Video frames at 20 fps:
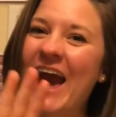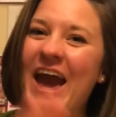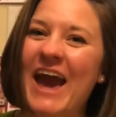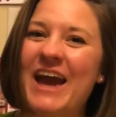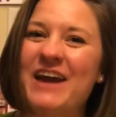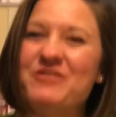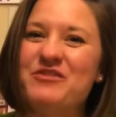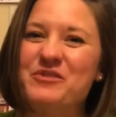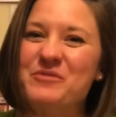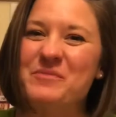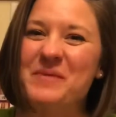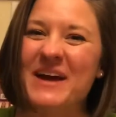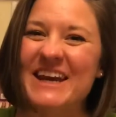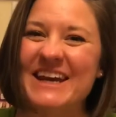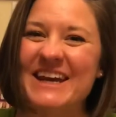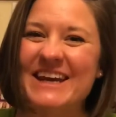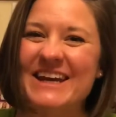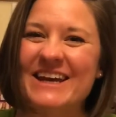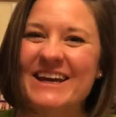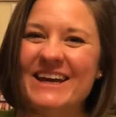Hey
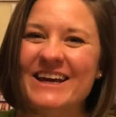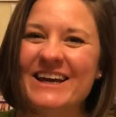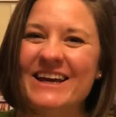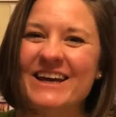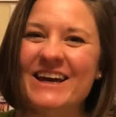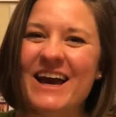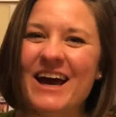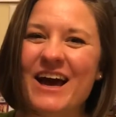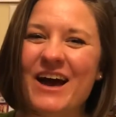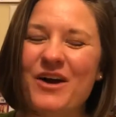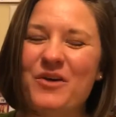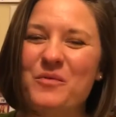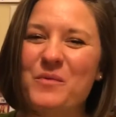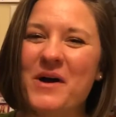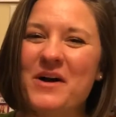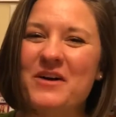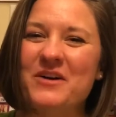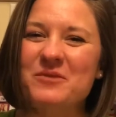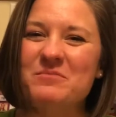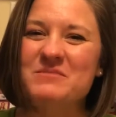everybody,
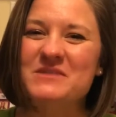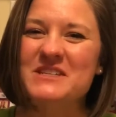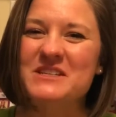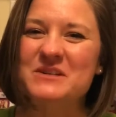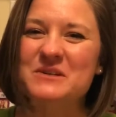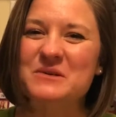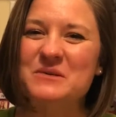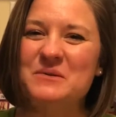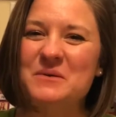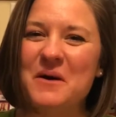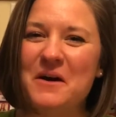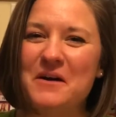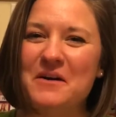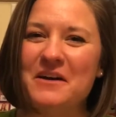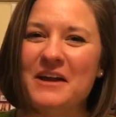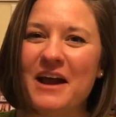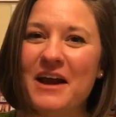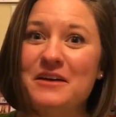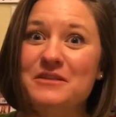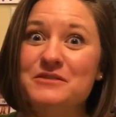welcome to our
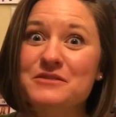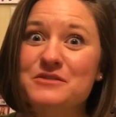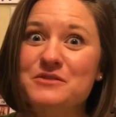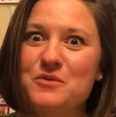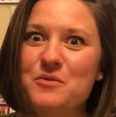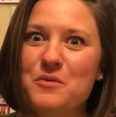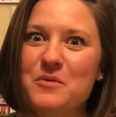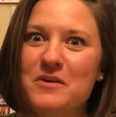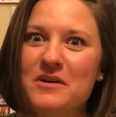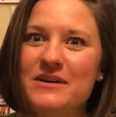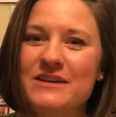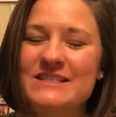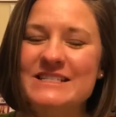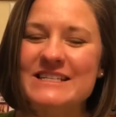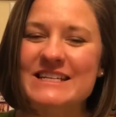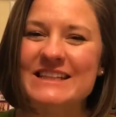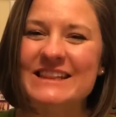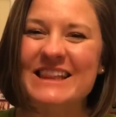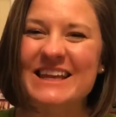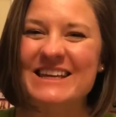next
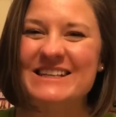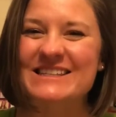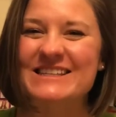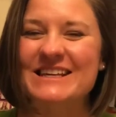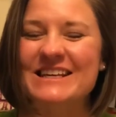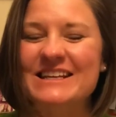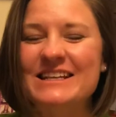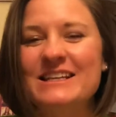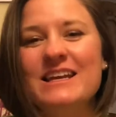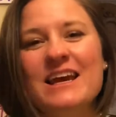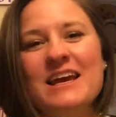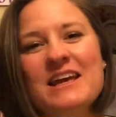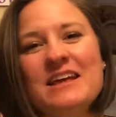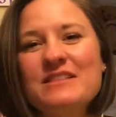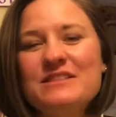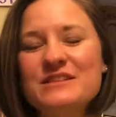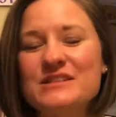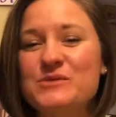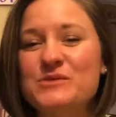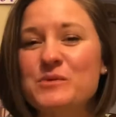quarantine lesson.
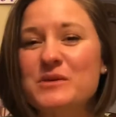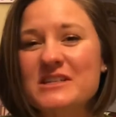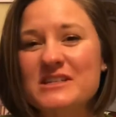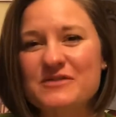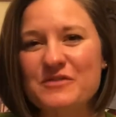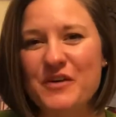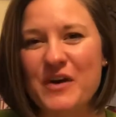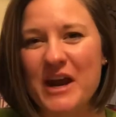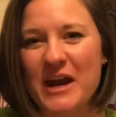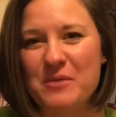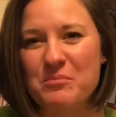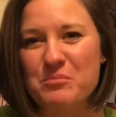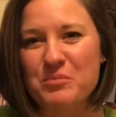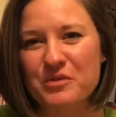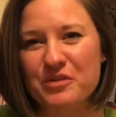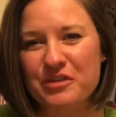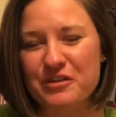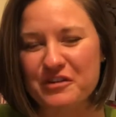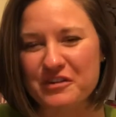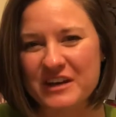This one is for
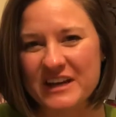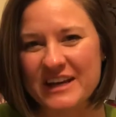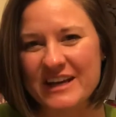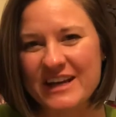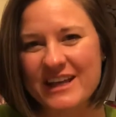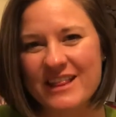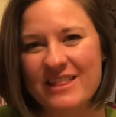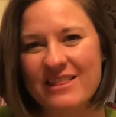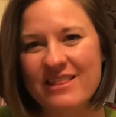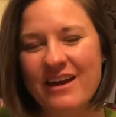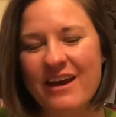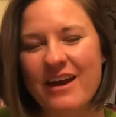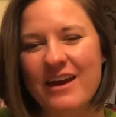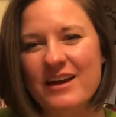April 30th.